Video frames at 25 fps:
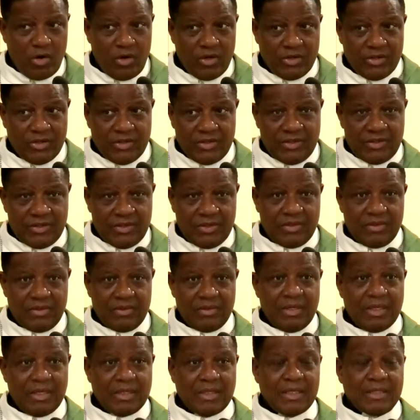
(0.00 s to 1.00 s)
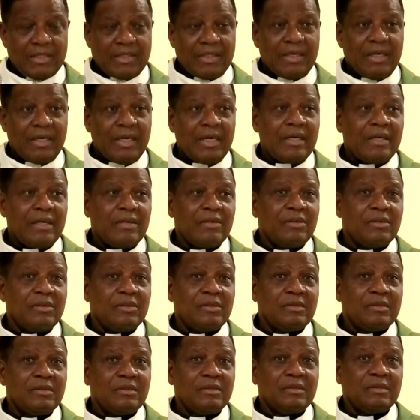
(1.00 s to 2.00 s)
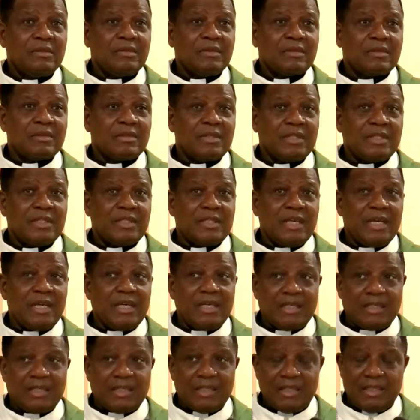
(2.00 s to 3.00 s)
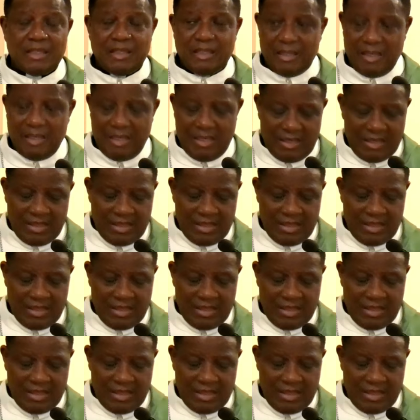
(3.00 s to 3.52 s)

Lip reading: us that as our own Christianity